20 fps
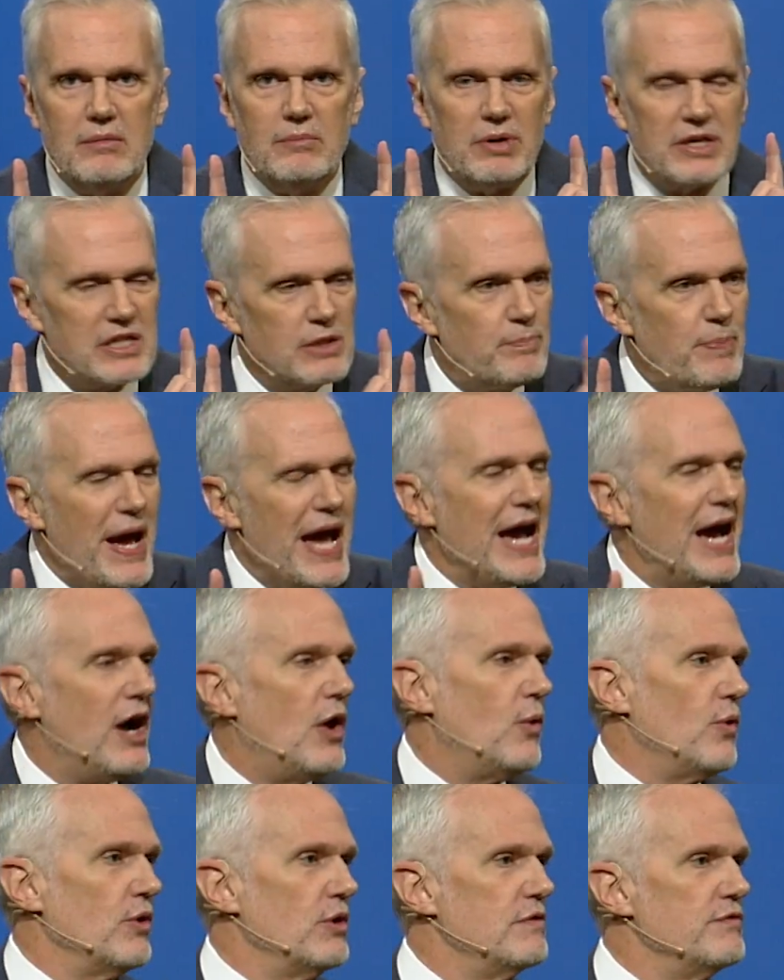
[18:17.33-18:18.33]
By the
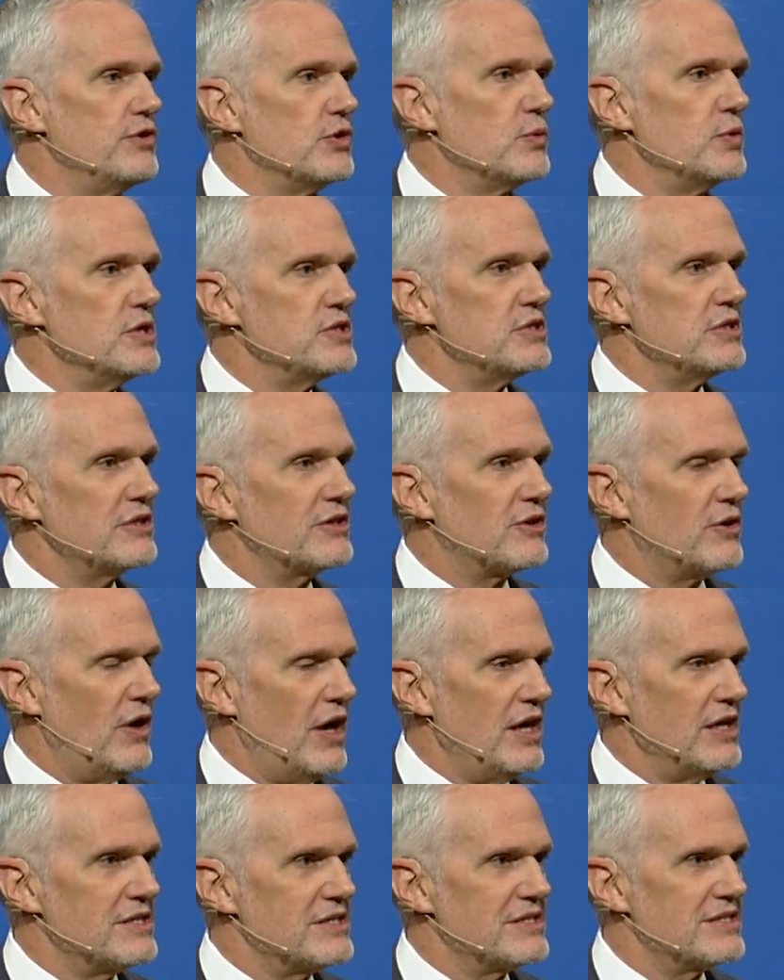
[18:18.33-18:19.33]
power of the risen
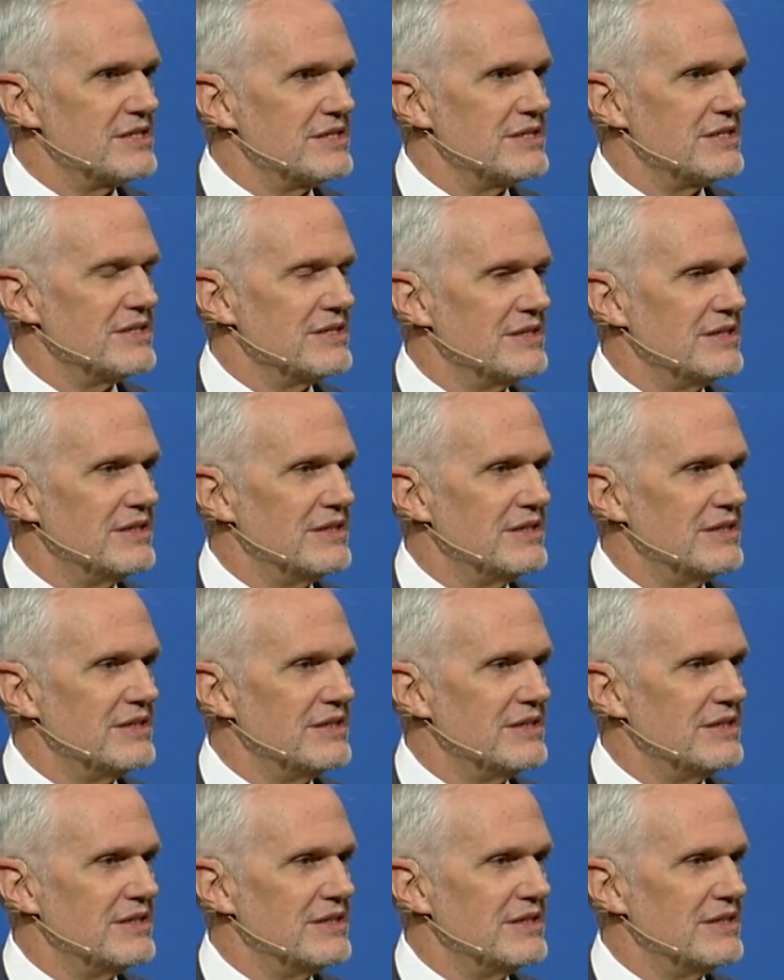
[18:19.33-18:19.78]
Christ.